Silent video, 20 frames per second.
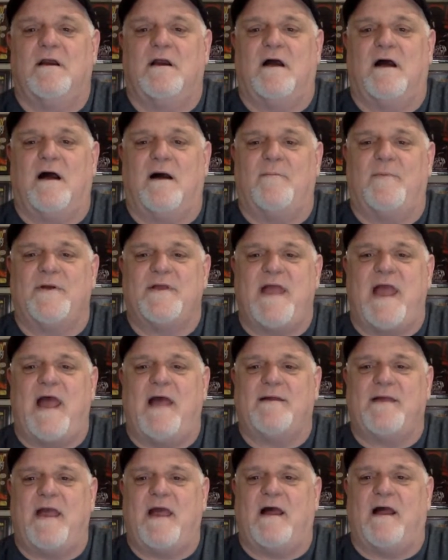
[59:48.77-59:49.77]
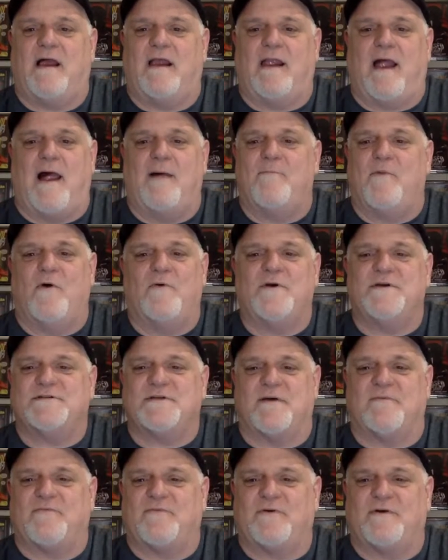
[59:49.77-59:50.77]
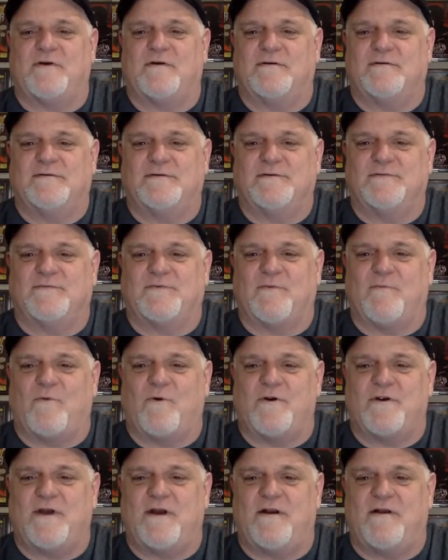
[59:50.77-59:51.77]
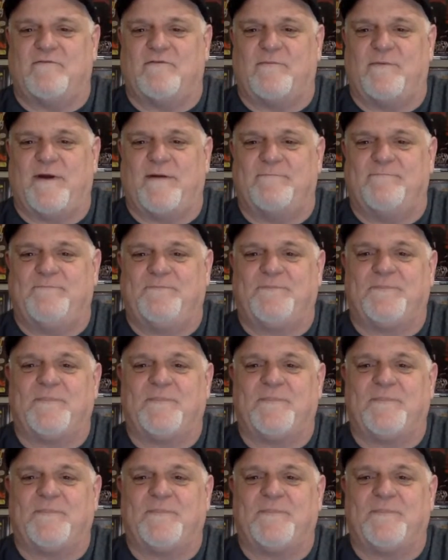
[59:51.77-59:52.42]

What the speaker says: But yeah, I'm always up for more Daredevil, man.